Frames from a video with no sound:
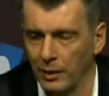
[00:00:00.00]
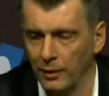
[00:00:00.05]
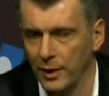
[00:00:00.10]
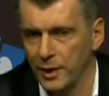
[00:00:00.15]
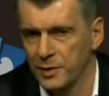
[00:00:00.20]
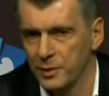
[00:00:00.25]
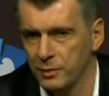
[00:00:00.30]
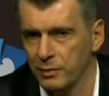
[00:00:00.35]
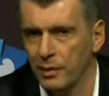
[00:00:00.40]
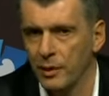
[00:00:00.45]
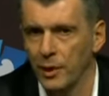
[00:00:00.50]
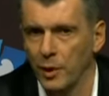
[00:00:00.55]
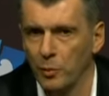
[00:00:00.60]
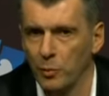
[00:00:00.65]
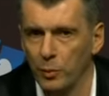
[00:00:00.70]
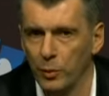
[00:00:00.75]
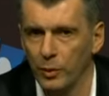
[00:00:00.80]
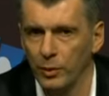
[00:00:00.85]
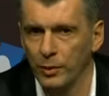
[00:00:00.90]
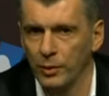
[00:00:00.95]
That's very
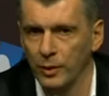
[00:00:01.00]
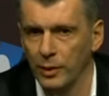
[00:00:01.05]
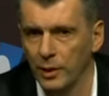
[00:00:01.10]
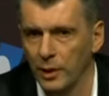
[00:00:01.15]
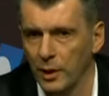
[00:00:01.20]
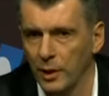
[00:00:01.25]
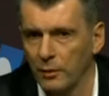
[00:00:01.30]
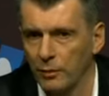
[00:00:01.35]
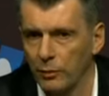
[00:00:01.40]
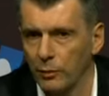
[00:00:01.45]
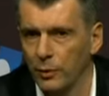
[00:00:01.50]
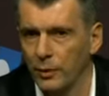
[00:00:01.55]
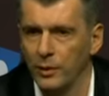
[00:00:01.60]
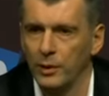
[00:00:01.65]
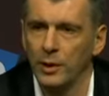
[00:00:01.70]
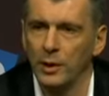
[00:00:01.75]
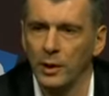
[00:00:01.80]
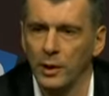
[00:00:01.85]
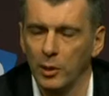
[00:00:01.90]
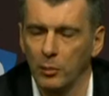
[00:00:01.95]
important if we
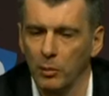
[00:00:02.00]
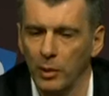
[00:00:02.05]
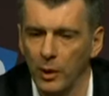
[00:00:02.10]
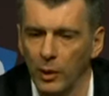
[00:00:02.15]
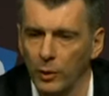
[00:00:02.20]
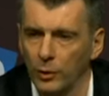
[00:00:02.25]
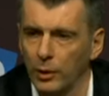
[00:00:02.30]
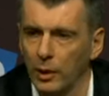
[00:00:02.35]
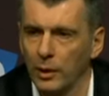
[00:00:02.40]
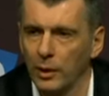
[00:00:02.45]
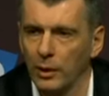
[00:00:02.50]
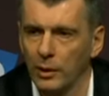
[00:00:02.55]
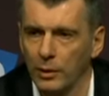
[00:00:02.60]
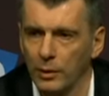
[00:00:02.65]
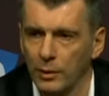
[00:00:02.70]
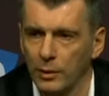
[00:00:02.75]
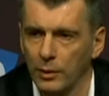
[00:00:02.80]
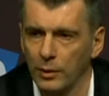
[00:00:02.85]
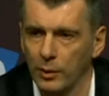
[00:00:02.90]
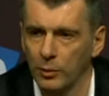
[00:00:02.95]
think about
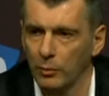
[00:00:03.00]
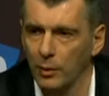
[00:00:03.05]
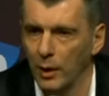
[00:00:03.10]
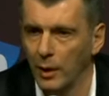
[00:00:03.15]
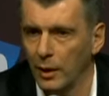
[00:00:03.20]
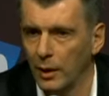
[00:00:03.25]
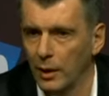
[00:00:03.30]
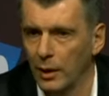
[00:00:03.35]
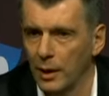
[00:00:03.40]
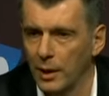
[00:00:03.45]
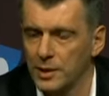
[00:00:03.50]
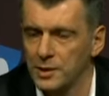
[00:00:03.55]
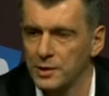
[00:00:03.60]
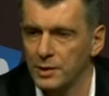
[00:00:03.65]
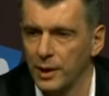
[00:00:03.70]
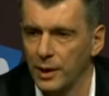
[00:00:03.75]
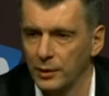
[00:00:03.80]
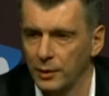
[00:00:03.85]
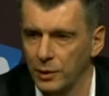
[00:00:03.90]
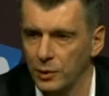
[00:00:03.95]
long-term uh,
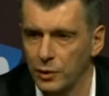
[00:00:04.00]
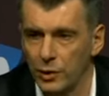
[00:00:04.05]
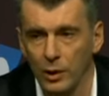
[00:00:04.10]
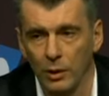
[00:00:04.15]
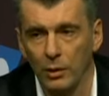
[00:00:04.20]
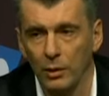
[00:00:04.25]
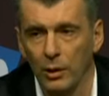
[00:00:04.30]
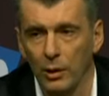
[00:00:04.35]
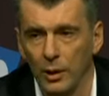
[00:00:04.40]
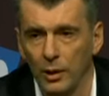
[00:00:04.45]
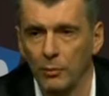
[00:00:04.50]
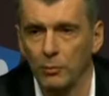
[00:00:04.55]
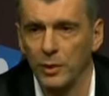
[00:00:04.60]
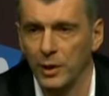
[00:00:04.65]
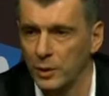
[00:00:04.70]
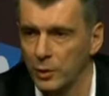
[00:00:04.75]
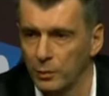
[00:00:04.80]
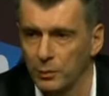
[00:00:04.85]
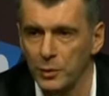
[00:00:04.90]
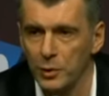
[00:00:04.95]
strategy or
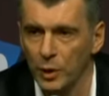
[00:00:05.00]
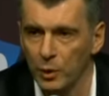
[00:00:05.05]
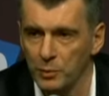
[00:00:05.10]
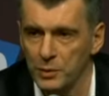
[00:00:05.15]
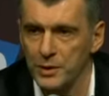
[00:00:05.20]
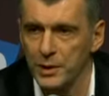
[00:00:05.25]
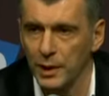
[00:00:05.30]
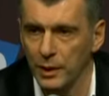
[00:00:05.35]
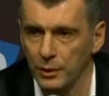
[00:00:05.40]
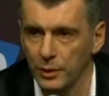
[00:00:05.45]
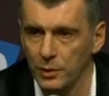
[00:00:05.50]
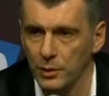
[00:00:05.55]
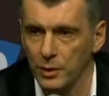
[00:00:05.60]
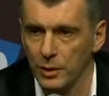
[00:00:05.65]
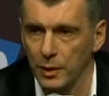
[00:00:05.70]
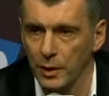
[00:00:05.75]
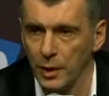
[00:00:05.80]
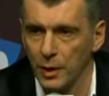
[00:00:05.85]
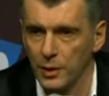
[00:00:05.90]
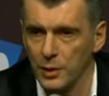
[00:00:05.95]
medium-term
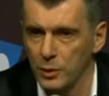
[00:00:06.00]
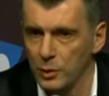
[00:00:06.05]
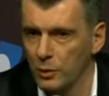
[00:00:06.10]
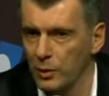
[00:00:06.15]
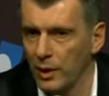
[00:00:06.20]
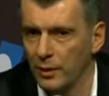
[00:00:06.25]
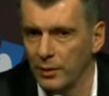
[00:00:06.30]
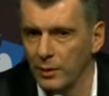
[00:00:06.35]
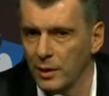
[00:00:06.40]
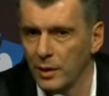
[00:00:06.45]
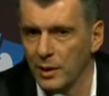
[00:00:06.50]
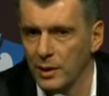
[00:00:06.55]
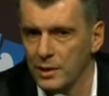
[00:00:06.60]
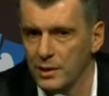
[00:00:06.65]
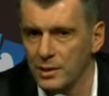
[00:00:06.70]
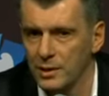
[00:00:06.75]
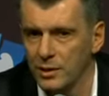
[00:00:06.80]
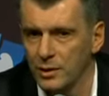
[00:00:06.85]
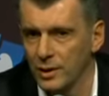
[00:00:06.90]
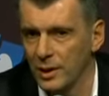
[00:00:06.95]
strategy. So I think
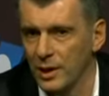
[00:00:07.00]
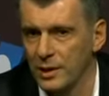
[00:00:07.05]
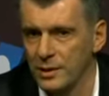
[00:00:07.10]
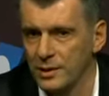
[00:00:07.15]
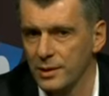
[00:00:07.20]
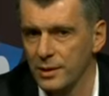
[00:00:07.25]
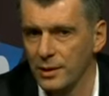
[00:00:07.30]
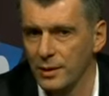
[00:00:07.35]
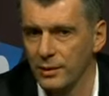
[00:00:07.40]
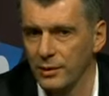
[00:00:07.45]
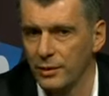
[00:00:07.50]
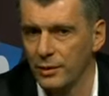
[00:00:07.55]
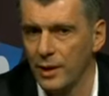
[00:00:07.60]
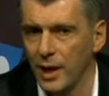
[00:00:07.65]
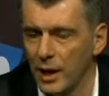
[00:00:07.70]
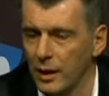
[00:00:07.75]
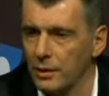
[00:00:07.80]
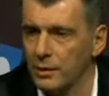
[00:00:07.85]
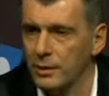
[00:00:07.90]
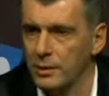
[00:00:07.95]
it's just the
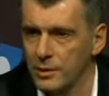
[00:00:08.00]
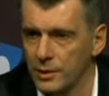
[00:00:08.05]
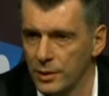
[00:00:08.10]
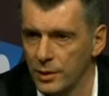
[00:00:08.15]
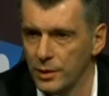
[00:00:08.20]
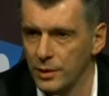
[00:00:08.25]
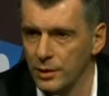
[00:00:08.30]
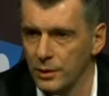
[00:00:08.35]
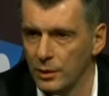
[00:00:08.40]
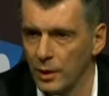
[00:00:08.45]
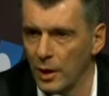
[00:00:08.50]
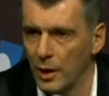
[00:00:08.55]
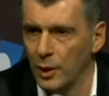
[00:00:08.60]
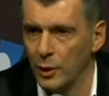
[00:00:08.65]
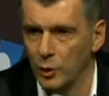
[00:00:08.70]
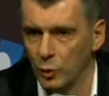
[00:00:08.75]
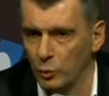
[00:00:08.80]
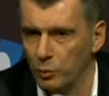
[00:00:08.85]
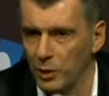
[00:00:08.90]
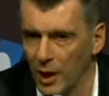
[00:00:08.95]
right decision
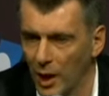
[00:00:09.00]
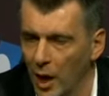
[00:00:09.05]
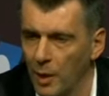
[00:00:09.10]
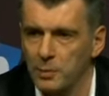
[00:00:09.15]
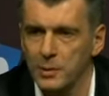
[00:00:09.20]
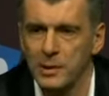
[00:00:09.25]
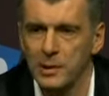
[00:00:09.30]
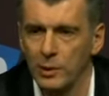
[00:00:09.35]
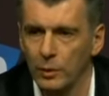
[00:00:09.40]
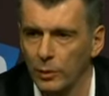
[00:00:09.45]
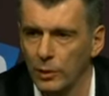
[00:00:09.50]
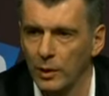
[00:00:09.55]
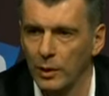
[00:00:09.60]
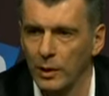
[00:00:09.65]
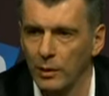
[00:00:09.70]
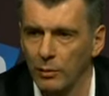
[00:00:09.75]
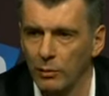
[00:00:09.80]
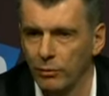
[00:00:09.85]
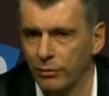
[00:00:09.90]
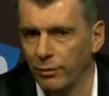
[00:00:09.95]
to be
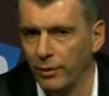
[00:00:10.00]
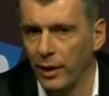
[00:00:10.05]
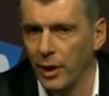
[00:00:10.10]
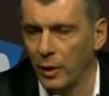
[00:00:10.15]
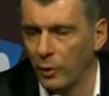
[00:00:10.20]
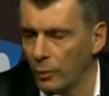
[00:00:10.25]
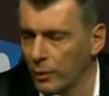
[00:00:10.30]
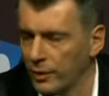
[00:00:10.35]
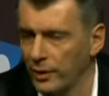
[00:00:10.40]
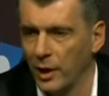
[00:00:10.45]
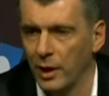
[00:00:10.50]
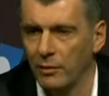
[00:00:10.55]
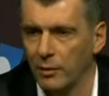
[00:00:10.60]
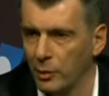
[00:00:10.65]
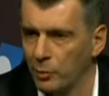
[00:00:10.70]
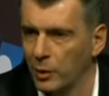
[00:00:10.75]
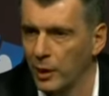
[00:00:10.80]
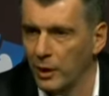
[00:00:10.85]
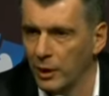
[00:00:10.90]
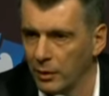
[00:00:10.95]
absolutely fair with
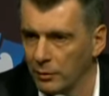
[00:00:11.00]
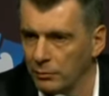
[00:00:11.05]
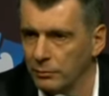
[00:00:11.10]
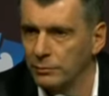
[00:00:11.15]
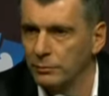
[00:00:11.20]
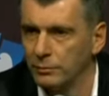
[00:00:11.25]
everybody.